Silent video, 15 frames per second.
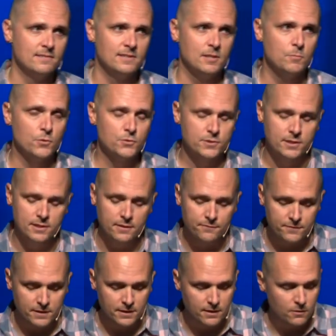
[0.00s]
the most
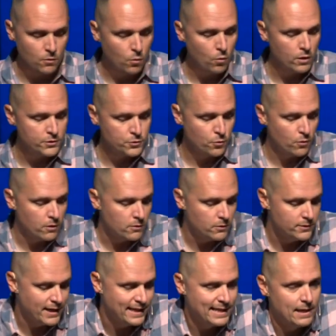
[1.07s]
gifting and oratorical
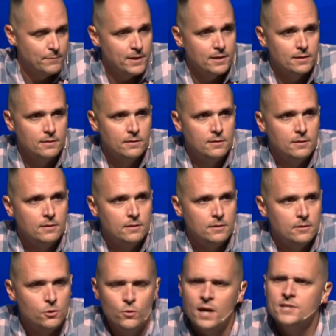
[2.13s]
dynamic.
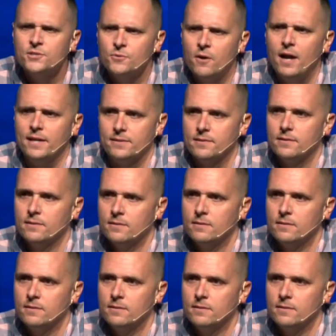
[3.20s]
Who has the right?